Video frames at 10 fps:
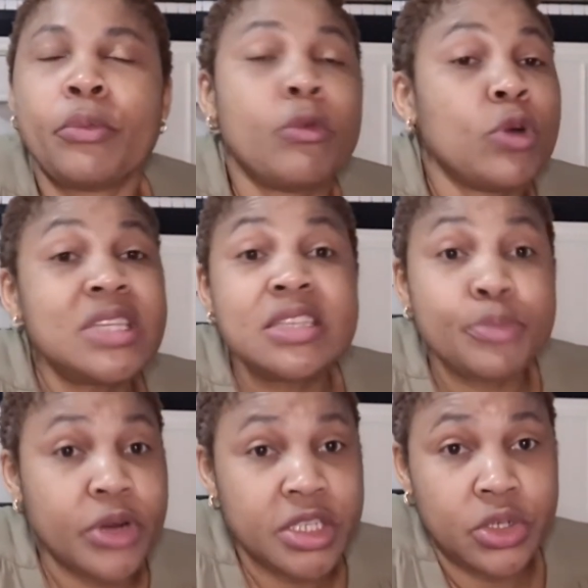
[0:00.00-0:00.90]
What is
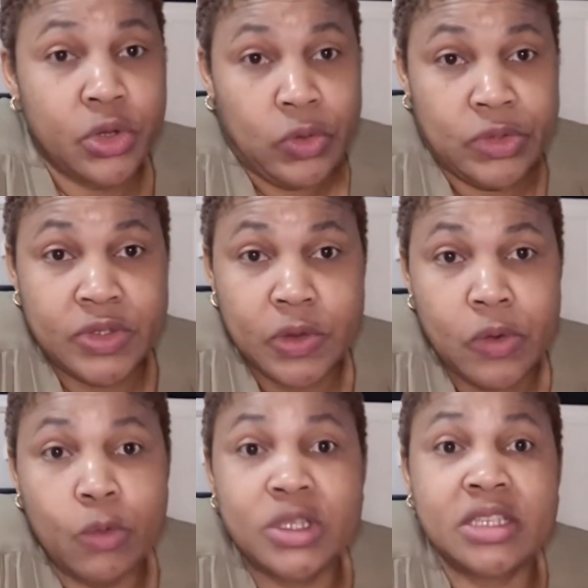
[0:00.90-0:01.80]
pressure
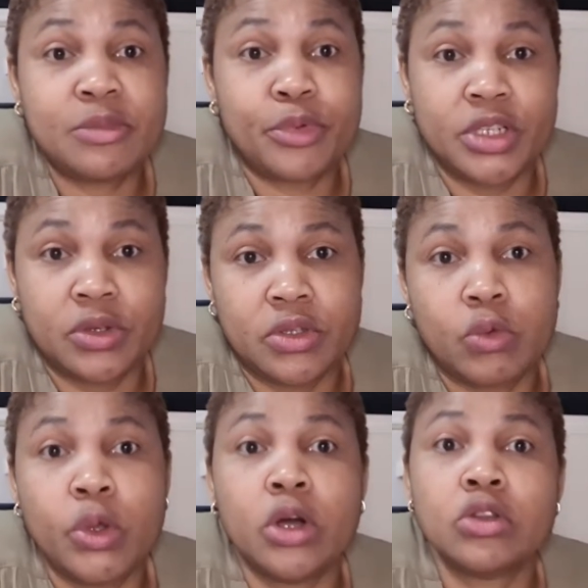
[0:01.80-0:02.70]
sore? What is pressure
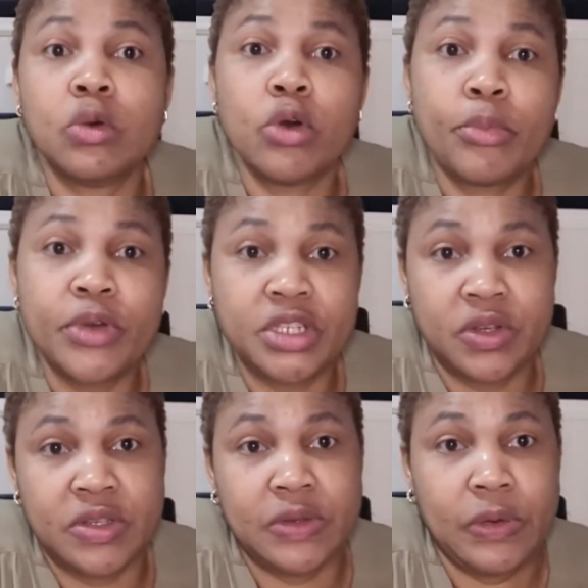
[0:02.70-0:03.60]
sore? We all know what
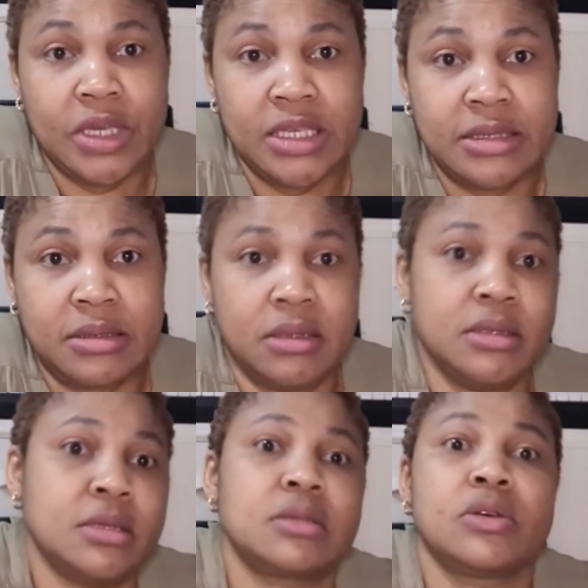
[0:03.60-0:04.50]
pressure sore is.
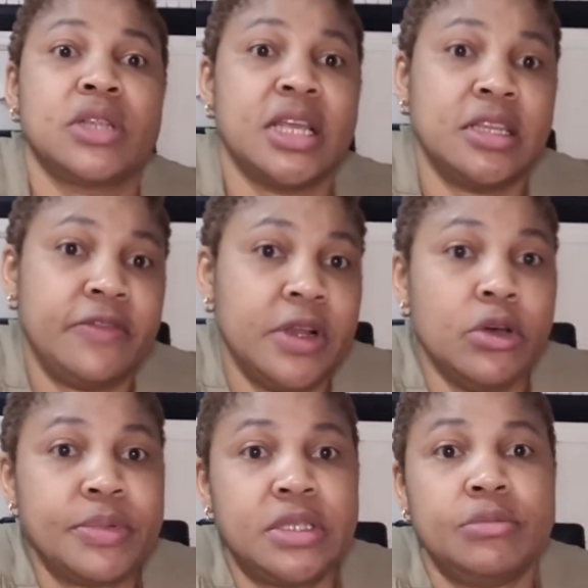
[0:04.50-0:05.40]
It's a sore that
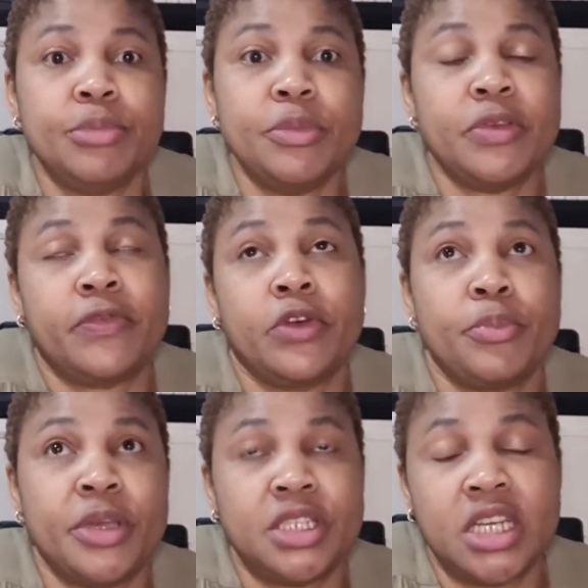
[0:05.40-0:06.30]
develops maybe for a
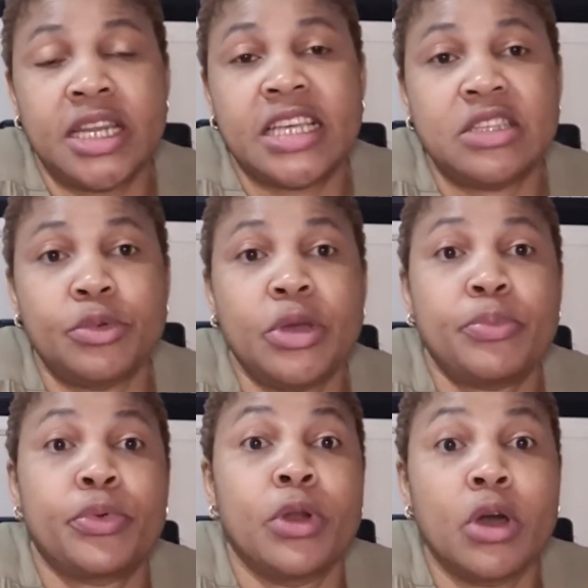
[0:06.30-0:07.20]
patient that's a
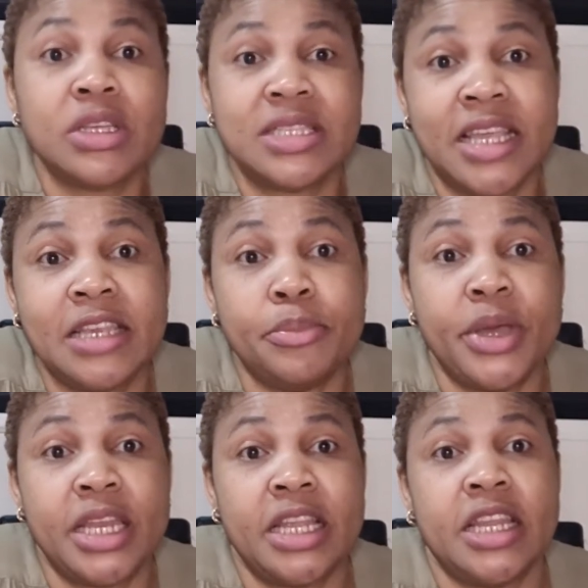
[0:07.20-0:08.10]
prolonged stay in
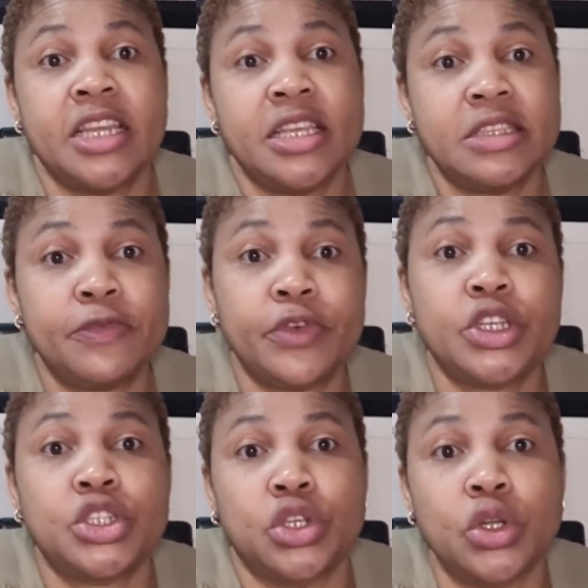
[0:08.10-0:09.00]
bed, and then there's
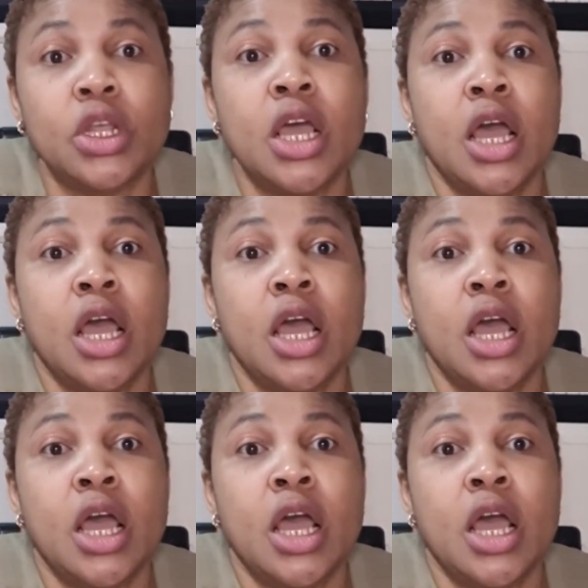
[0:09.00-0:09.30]
friction,